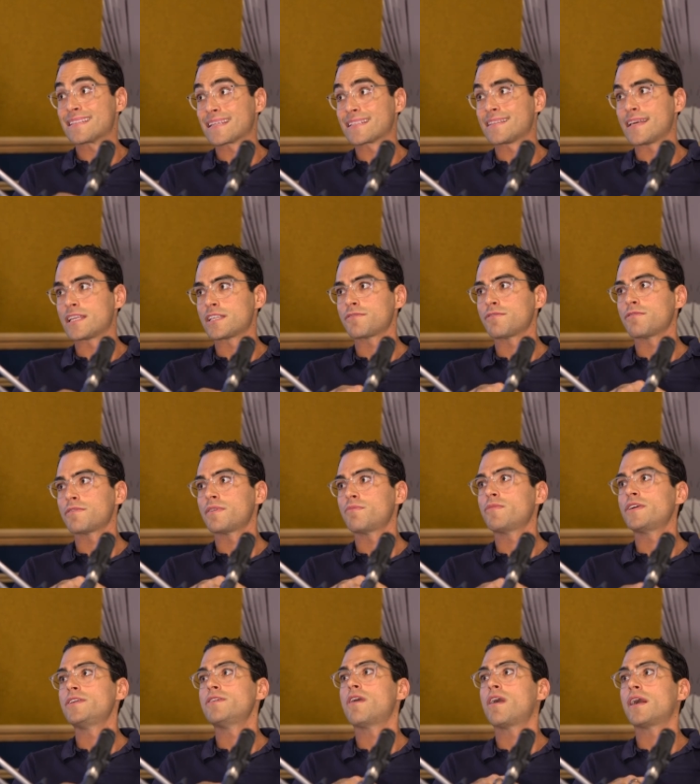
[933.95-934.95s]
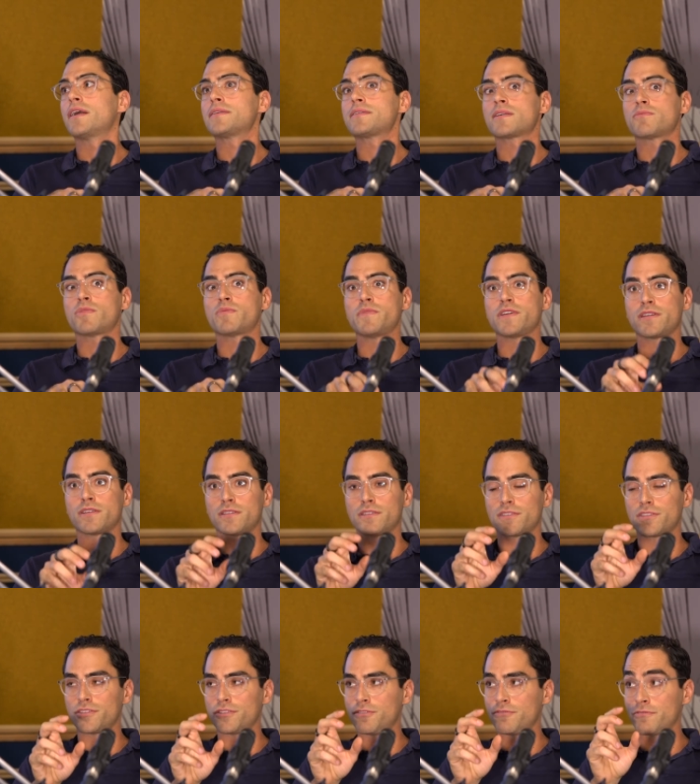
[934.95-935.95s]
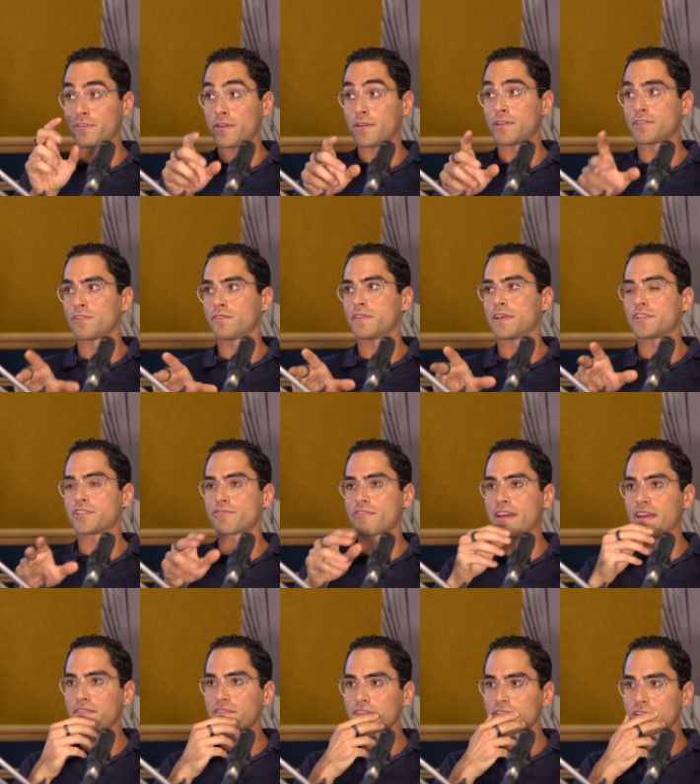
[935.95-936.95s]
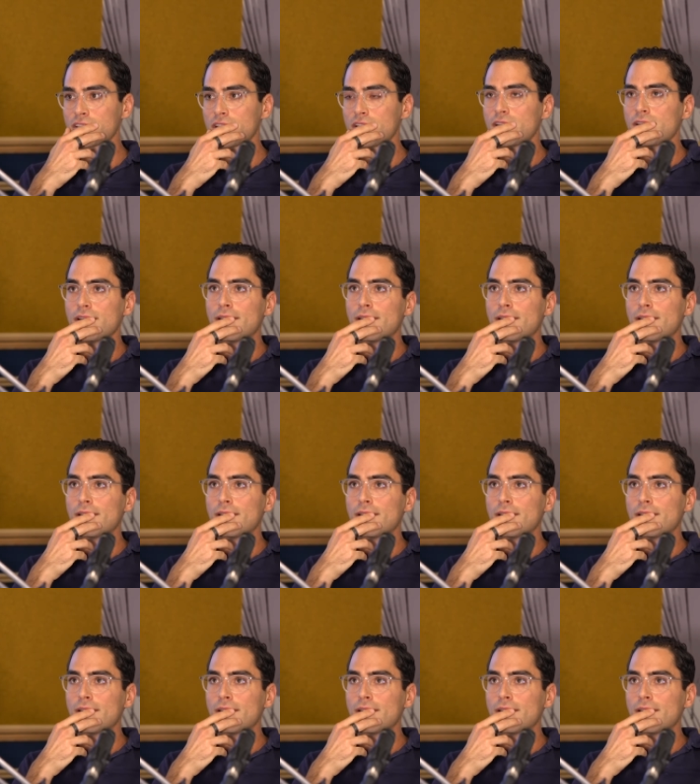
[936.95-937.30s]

successful than when you hire someone because you focus on their strengths.